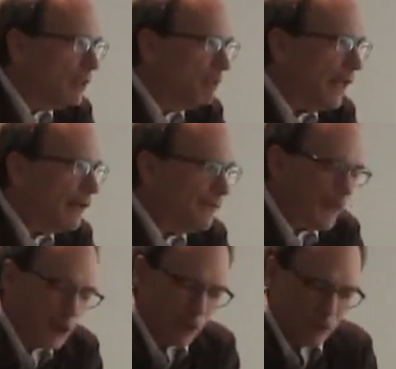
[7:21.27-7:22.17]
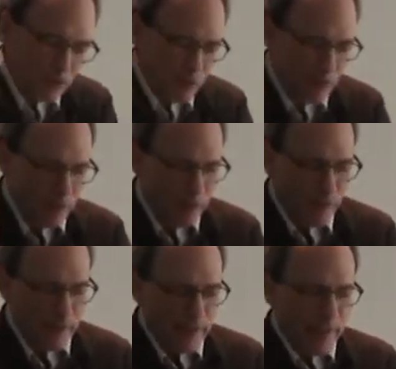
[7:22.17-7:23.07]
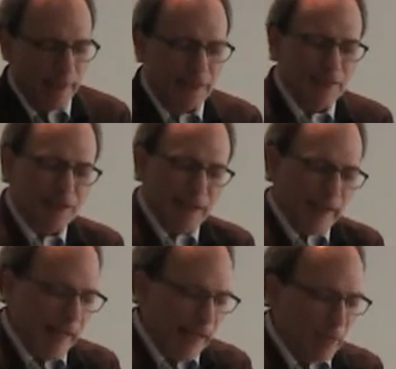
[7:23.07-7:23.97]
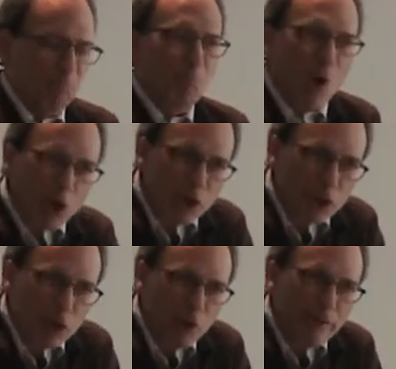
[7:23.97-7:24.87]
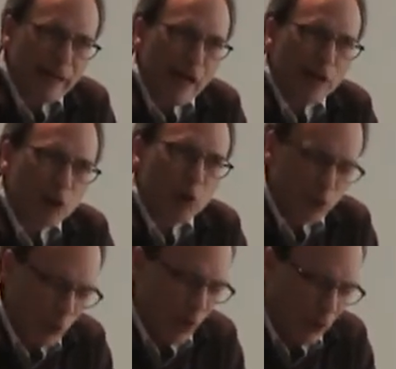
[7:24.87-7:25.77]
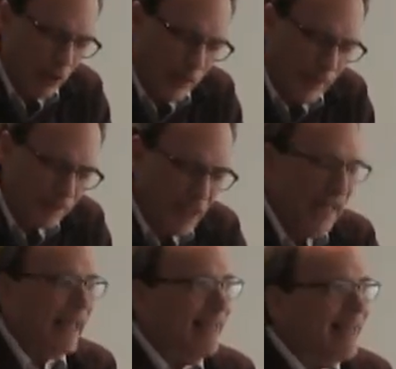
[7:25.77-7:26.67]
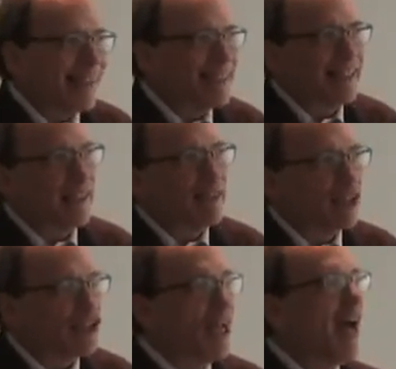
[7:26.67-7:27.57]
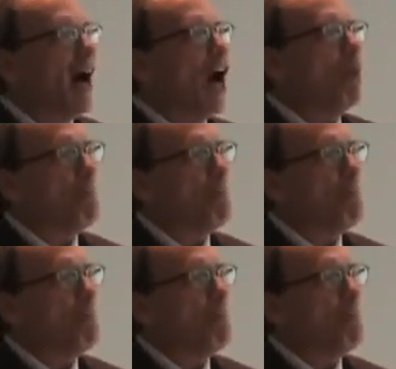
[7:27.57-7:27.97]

beneficial. It doesn't add marginal value to our lives. It hasn't given us a